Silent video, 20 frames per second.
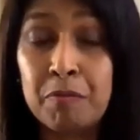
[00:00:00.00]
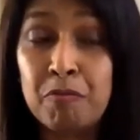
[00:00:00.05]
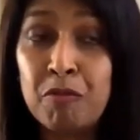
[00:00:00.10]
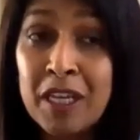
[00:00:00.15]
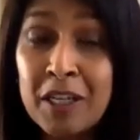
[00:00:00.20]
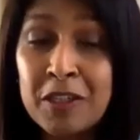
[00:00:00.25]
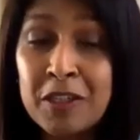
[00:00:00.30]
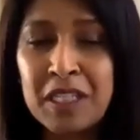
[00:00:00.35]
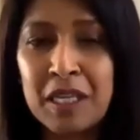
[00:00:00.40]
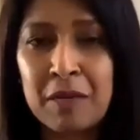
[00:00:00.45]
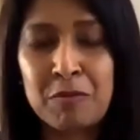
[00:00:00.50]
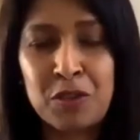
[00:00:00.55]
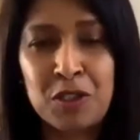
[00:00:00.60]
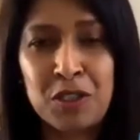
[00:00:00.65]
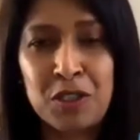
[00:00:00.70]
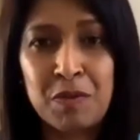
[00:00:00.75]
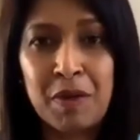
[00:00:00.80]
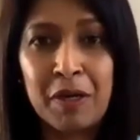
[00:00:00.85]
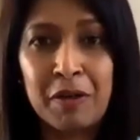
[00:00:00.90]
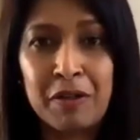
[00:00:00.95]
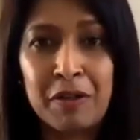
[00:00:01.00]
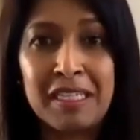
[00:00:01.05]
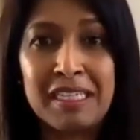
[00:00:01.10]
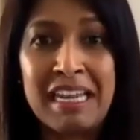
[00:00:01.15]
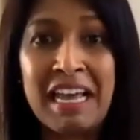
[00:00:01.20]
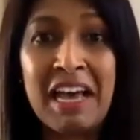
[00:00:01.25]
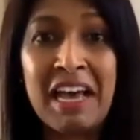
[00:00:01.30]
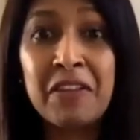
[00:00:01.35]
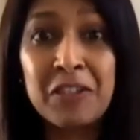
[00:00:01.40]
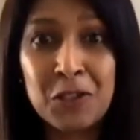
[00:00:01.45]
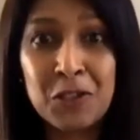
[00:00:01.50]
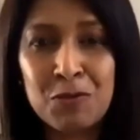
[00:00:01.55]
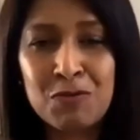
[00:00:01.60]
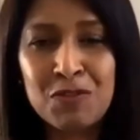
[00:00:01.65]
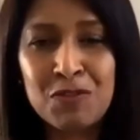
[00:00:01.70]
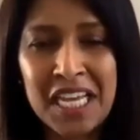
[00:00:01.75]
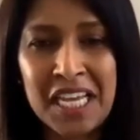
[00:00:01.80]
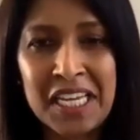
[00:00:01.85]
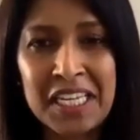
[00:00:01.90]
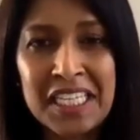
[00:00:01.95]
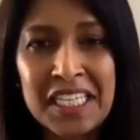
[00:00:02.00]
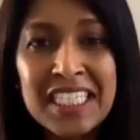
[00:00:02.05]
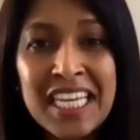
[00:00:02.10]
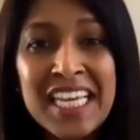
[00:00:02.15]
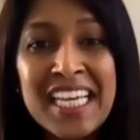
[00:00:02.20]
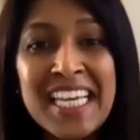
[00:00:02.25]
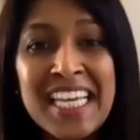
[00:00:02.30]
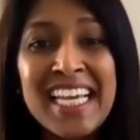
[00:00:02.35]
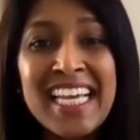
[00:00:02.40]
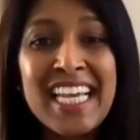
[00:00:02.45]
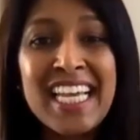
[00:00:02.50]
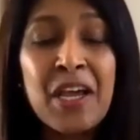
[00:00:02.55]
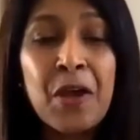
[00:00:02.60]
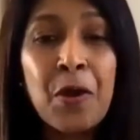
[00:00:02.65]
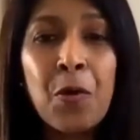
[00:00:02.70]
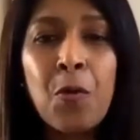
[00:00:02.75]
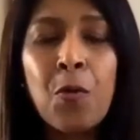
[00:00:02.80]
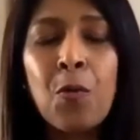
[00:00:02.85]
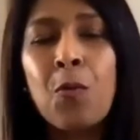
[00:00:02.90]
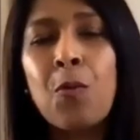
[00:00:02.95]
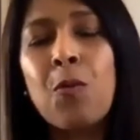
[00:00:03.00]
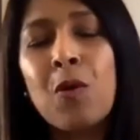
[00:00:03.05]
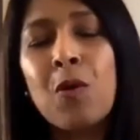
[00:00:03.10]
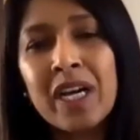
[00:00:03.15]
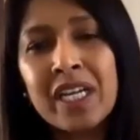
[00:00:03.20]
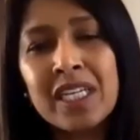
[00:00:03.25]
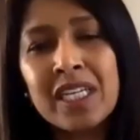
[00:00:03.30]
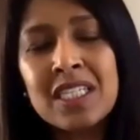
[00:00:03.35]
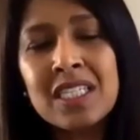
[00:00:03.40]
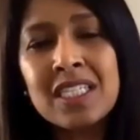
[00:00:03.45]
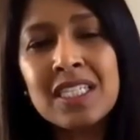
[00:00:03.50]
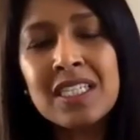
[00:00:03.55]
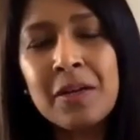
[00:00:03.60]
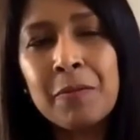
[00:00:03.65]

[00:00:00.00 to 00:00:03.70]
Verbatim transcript: preconceptions about it. Now that you've done it, what